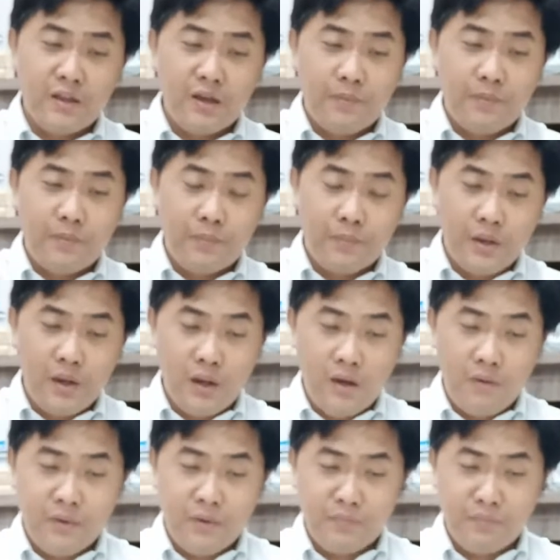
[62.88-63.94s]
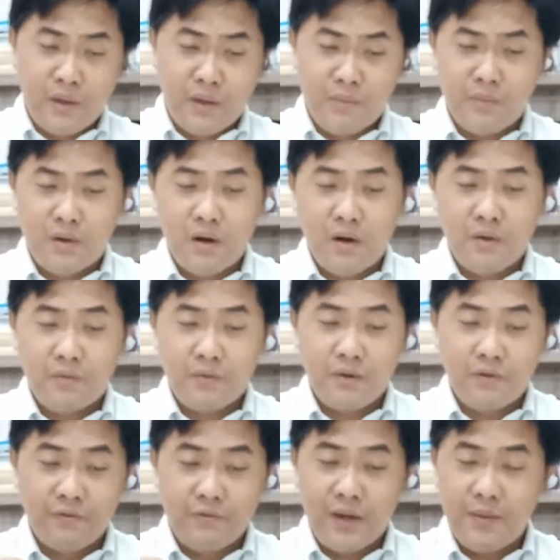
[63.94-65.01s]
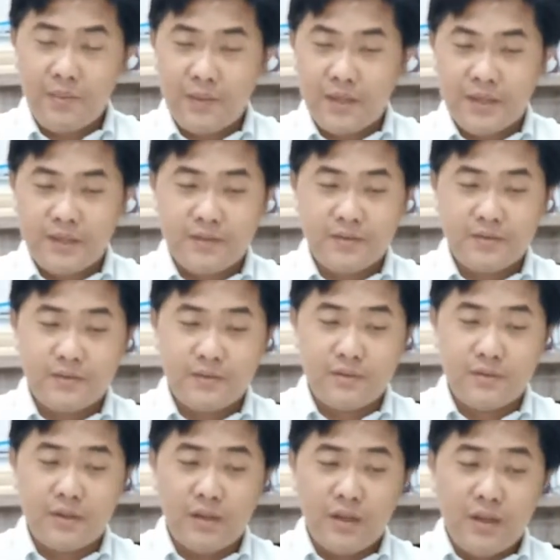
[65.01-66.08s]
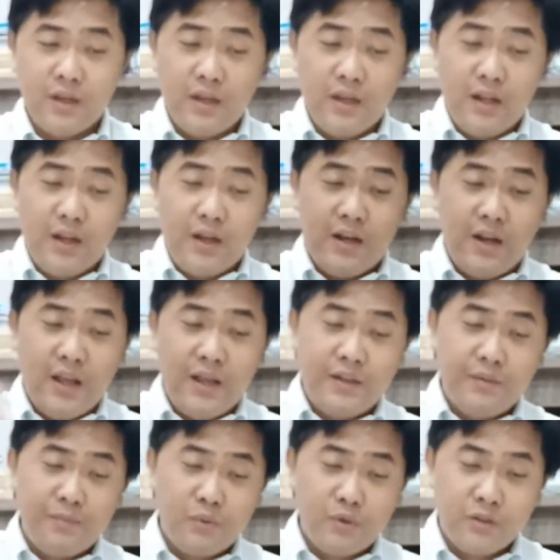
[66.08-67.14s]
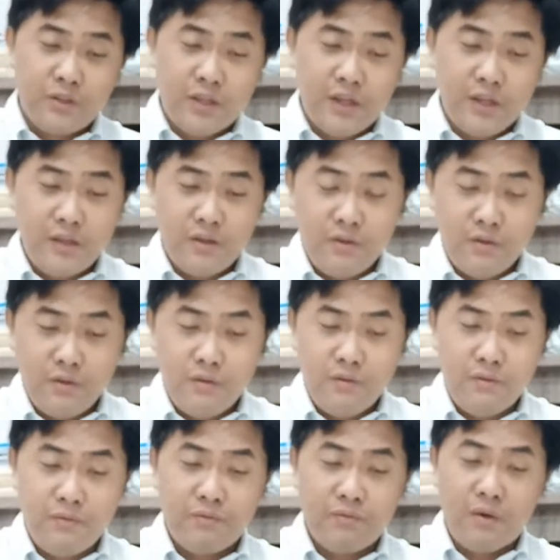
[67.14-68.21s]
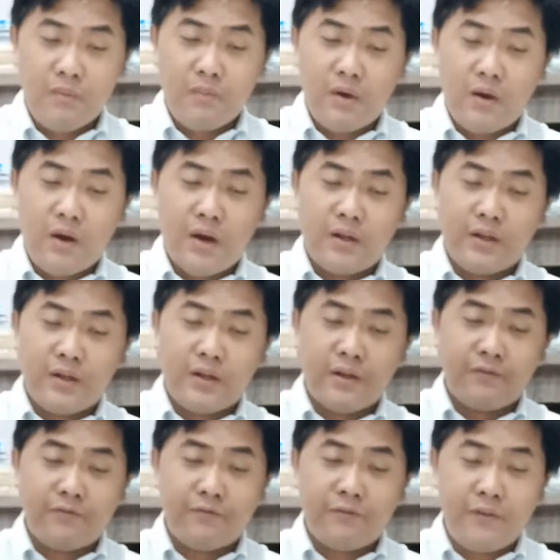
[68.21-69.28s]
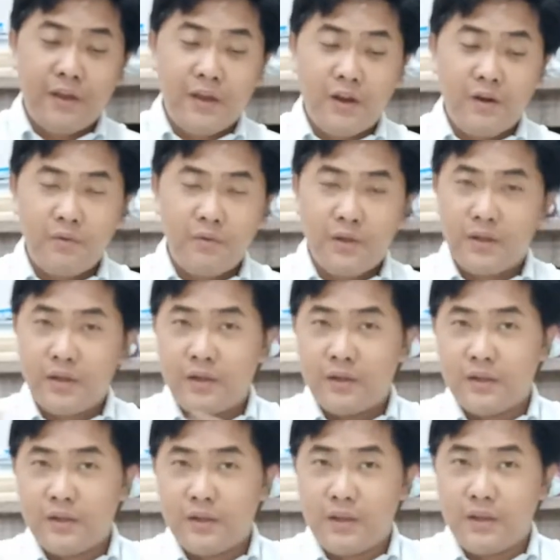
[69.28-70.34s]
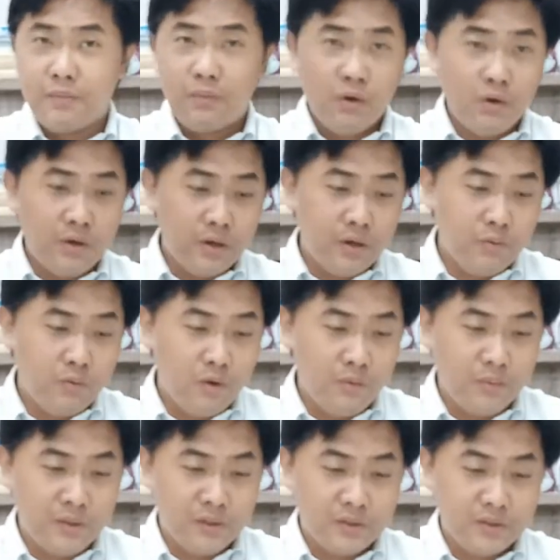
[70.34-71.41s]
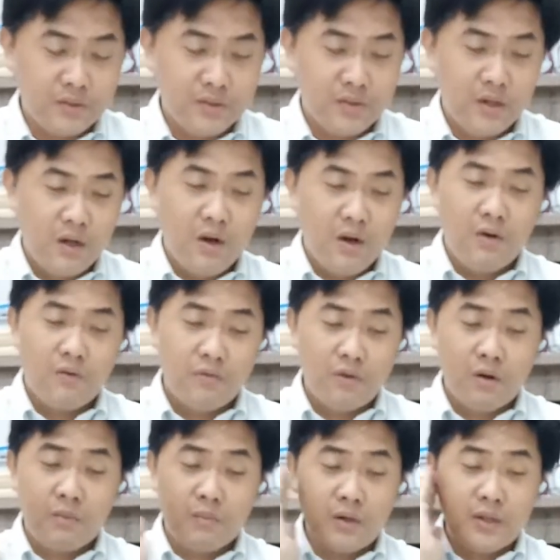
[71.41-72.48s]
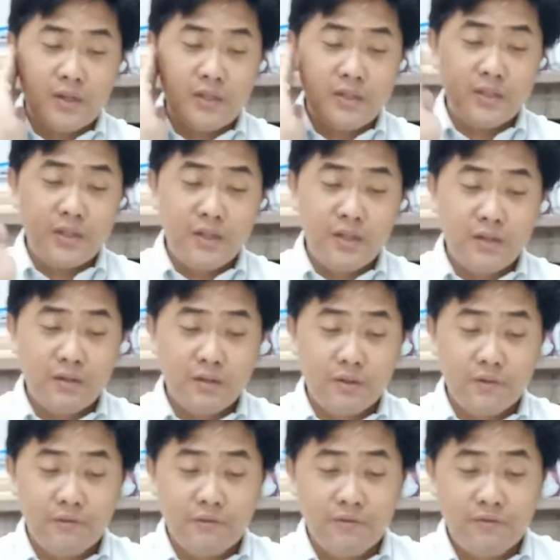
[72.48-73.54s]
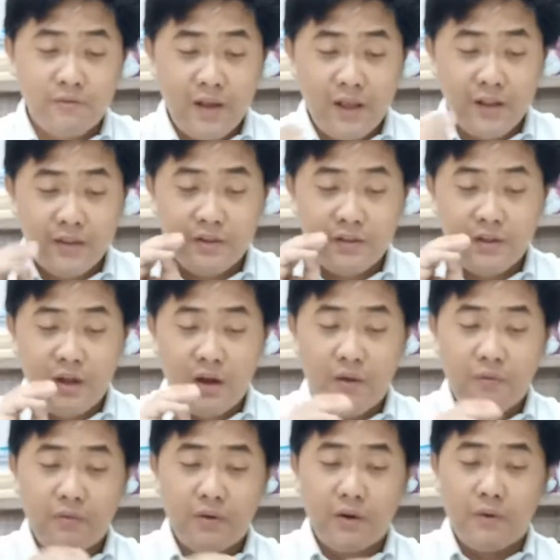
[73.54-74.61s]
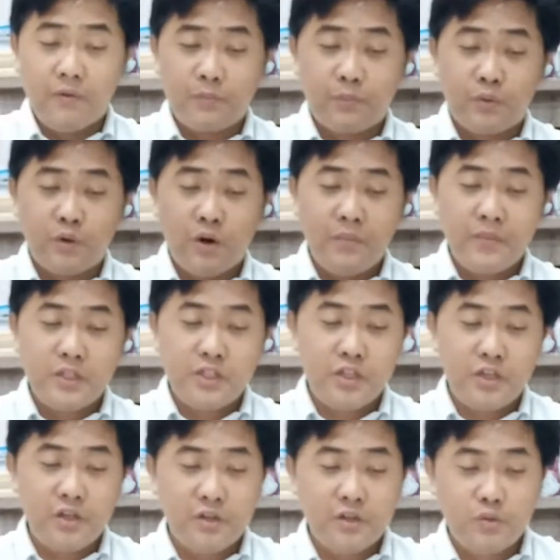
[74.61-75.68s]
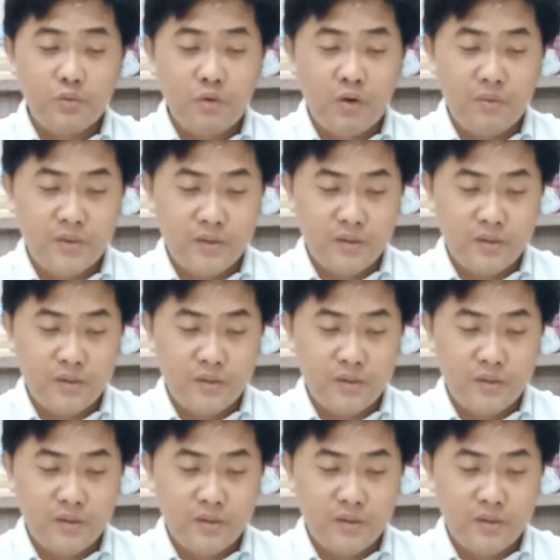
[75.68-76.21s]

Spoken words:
a beloved member of your family. Let them protect you from an affair with an immoral woman, from listening to the flattery of a promiscuous woman.